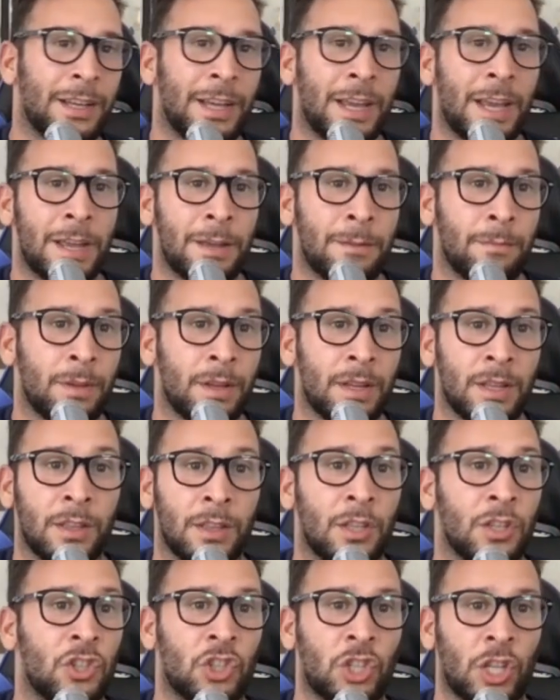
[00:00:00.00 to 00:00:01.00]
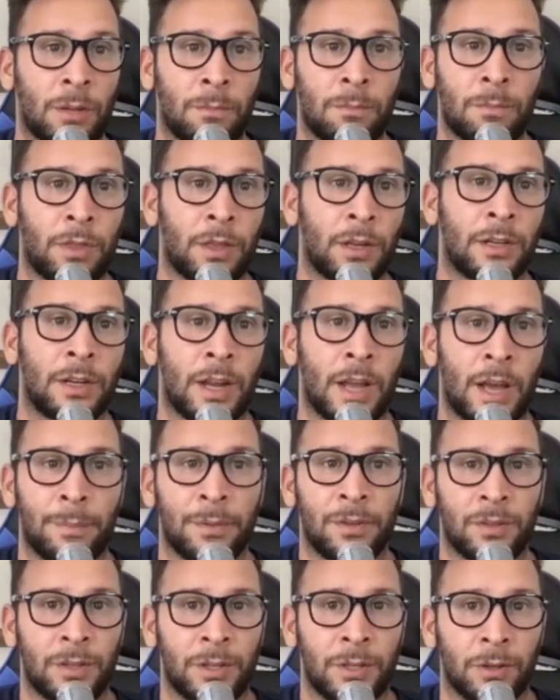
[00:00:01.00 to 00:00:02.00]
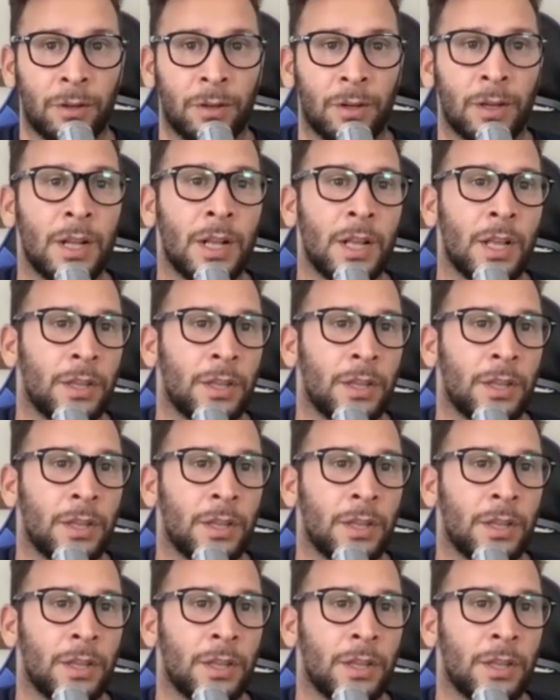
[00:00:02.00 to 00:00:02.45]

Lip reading: game, the same thing happens here.